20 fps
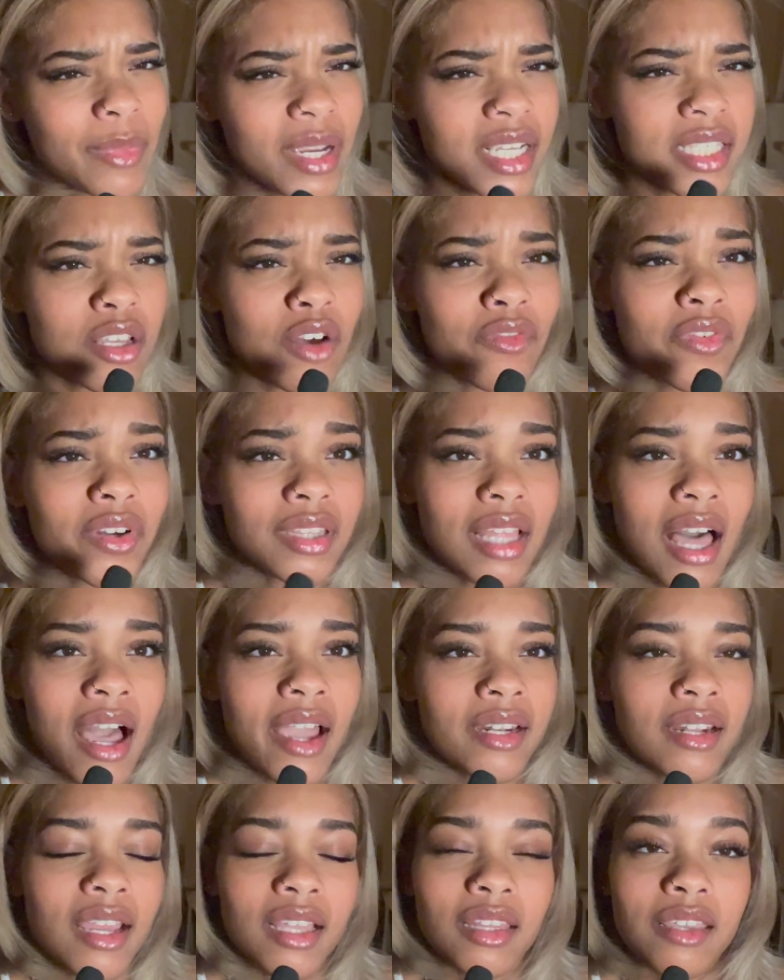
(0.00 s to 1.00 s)
myself a
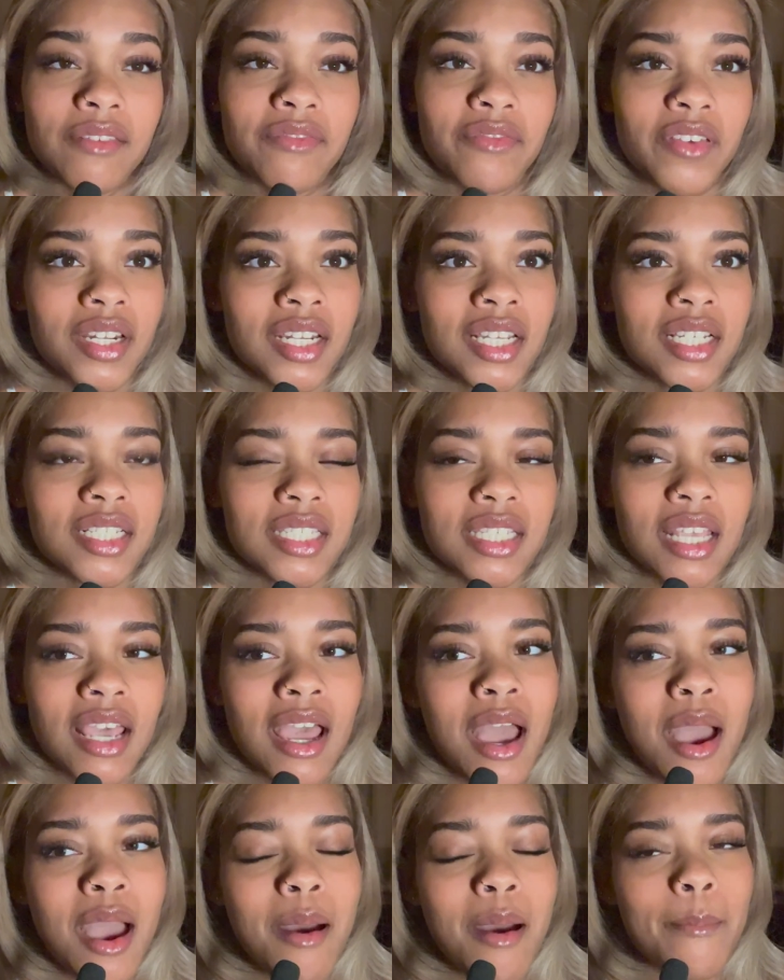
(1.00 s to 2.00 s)
lot in LA Fitness,
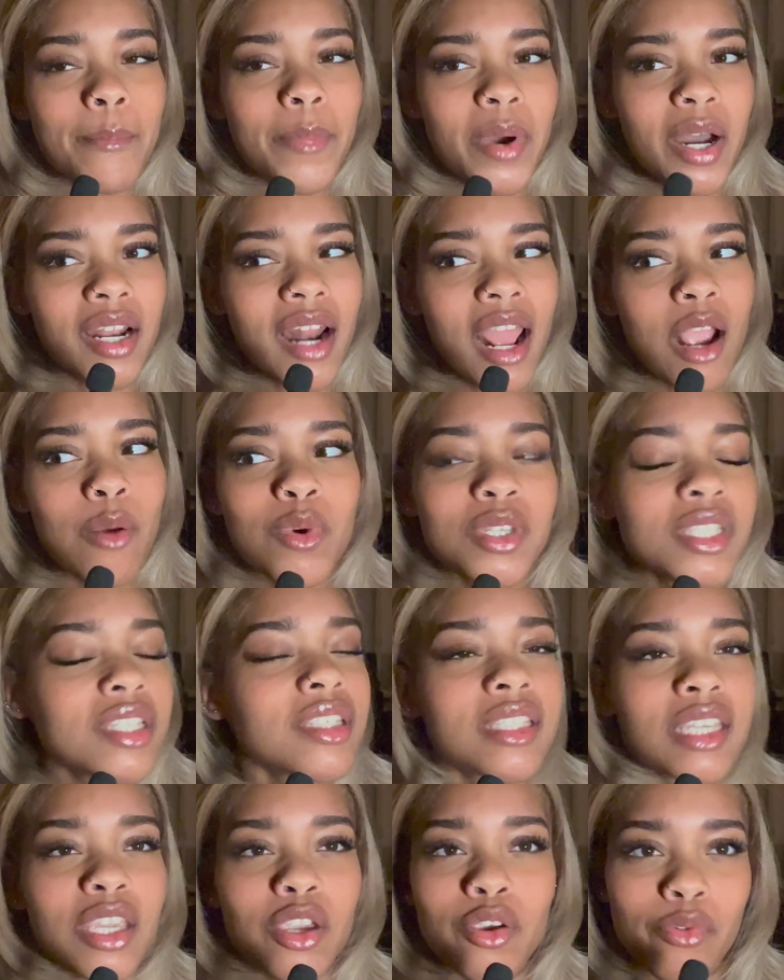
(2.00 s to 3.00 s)
but I
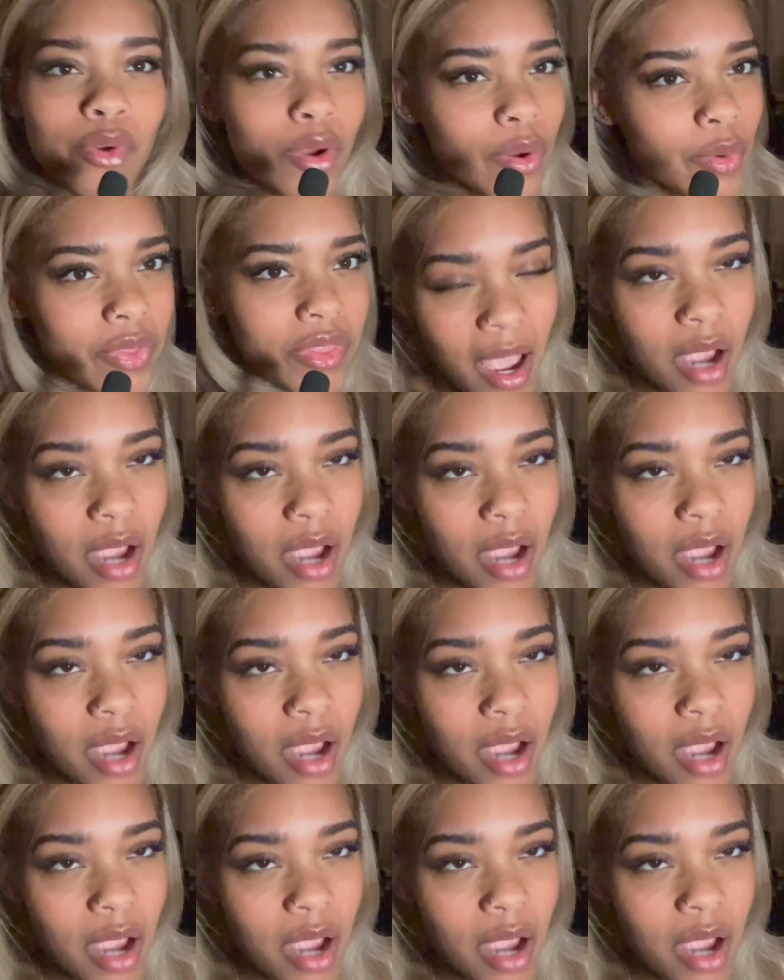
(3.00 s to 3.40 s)
wasn't seeing growth.